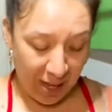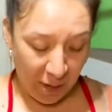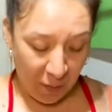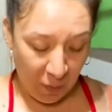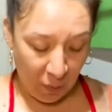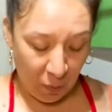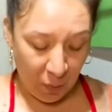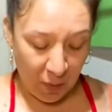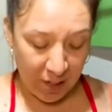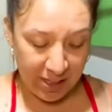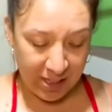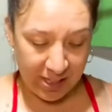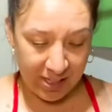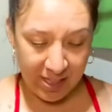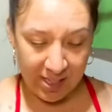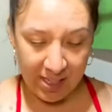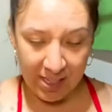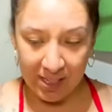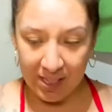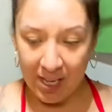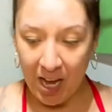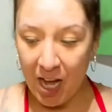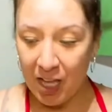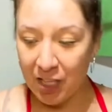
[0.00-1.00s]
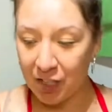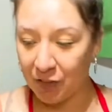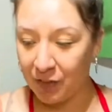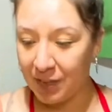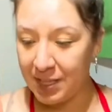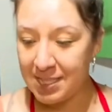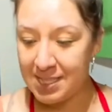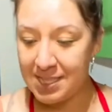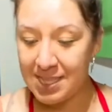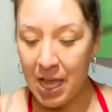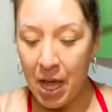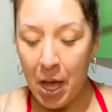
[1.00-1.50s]
what the color
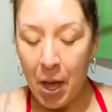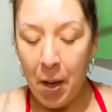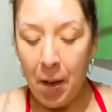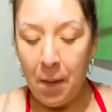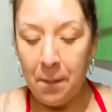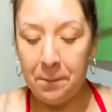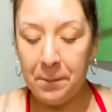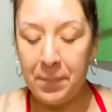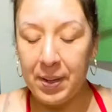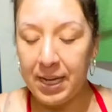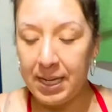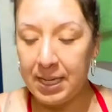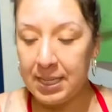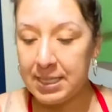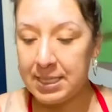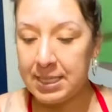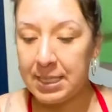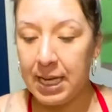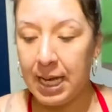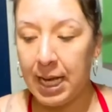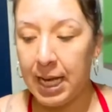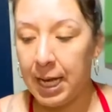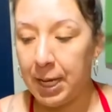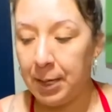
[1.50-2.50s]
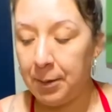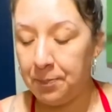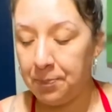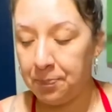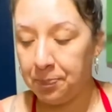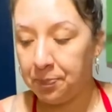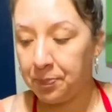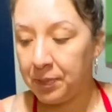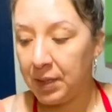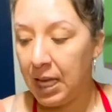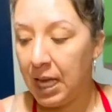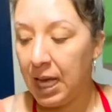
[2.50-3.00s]
is. But
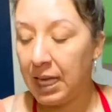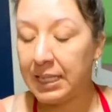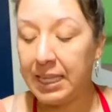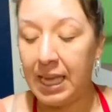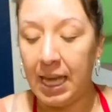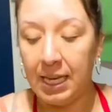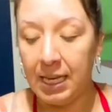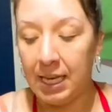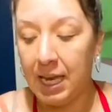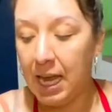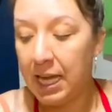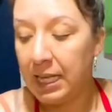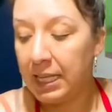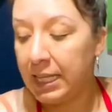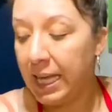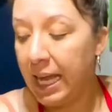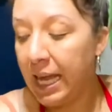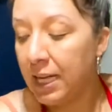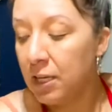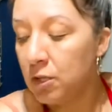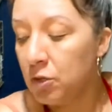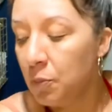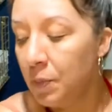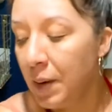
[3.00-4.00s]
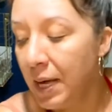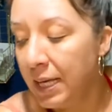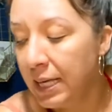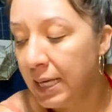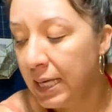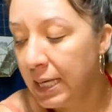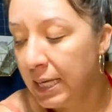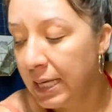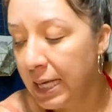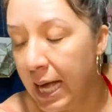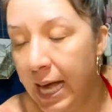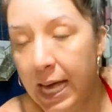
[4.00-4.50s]
again, candle
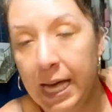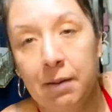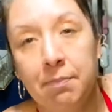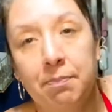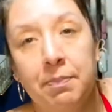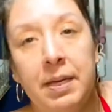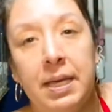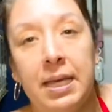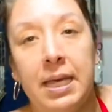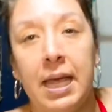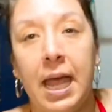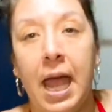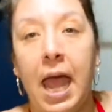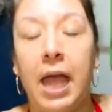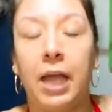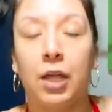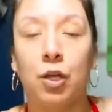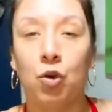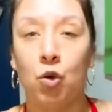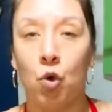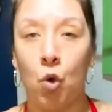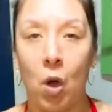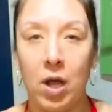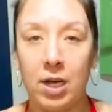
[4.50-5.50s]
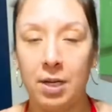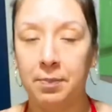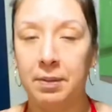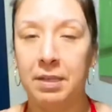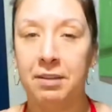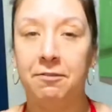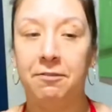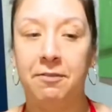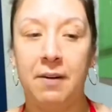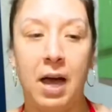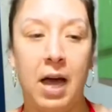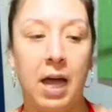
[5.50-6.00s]
making can be incredibly
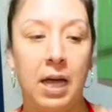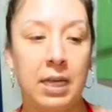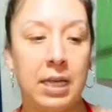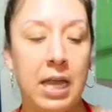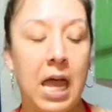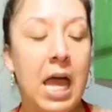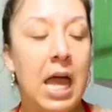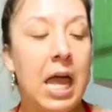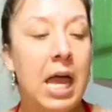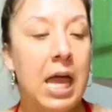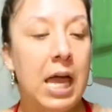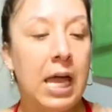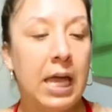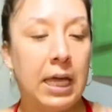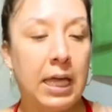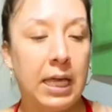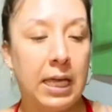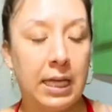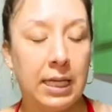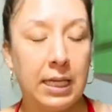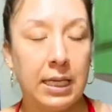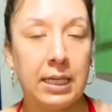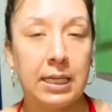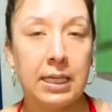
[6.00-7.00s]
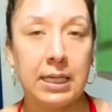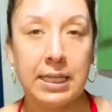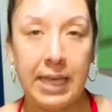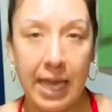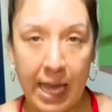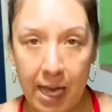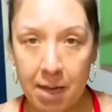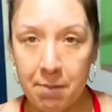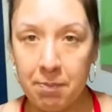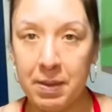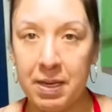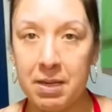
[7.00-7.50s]
fun. It
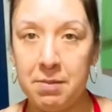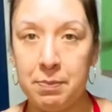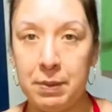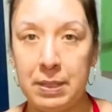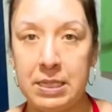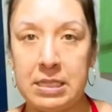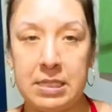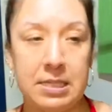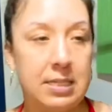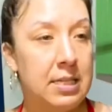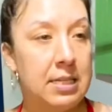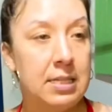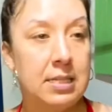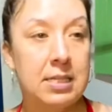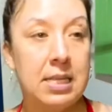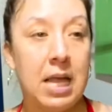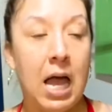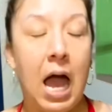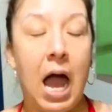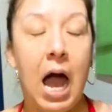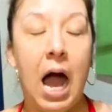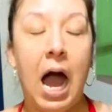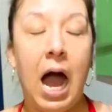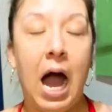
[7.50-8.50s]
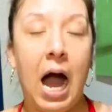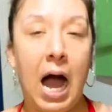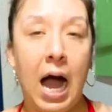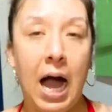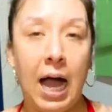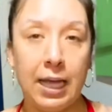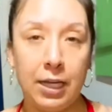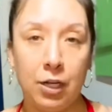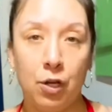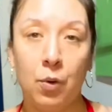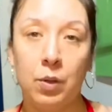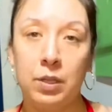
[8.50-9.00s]
can be a business.
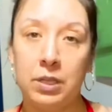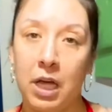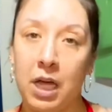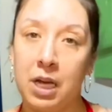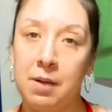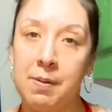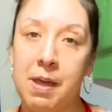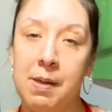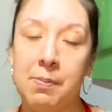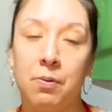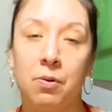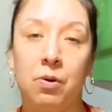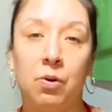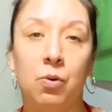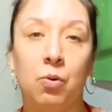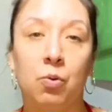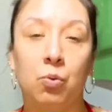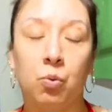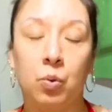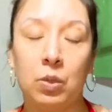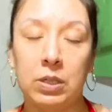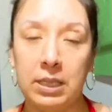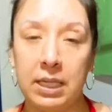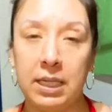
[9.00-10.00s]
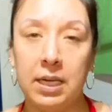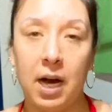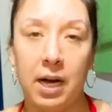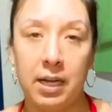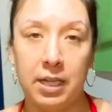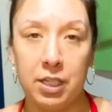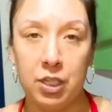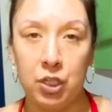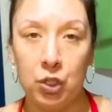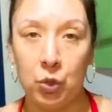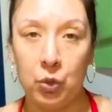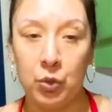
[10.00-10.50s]
I know a lot of people really got
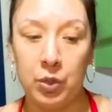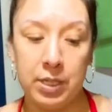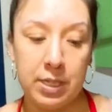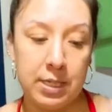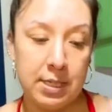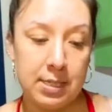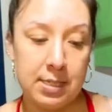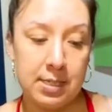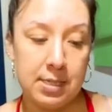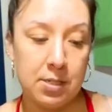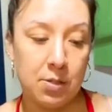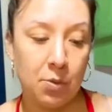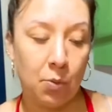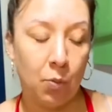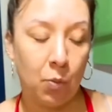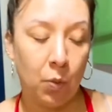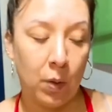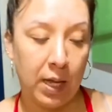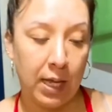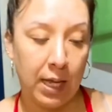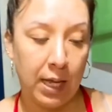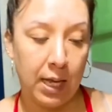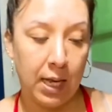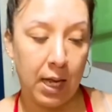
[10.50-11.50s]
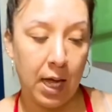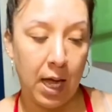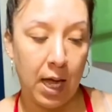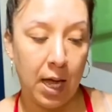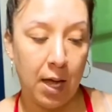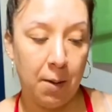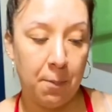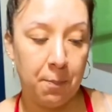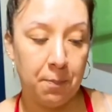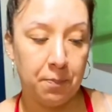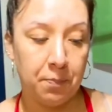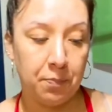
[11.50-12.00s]
into this when
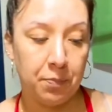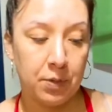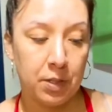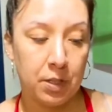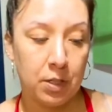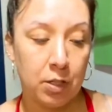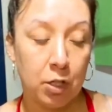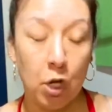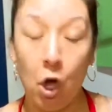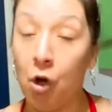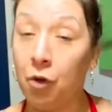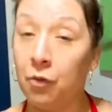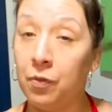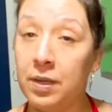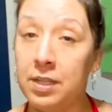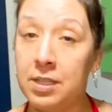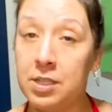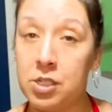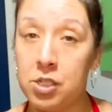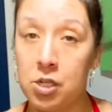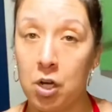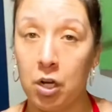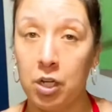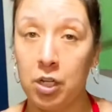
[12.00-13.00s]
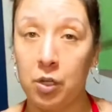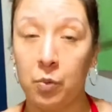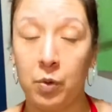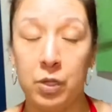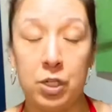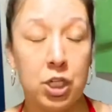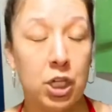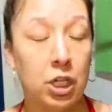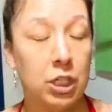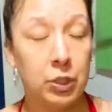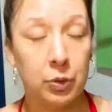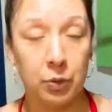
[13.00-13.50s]
COVID started, when
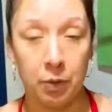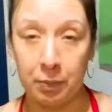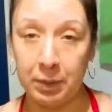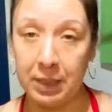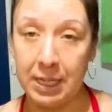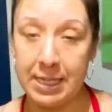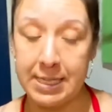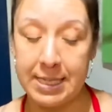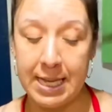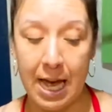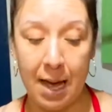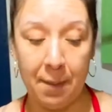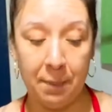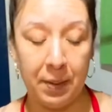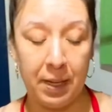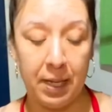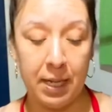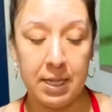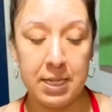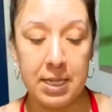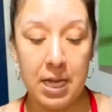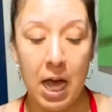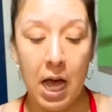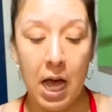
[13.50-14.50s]
shelter in place happened,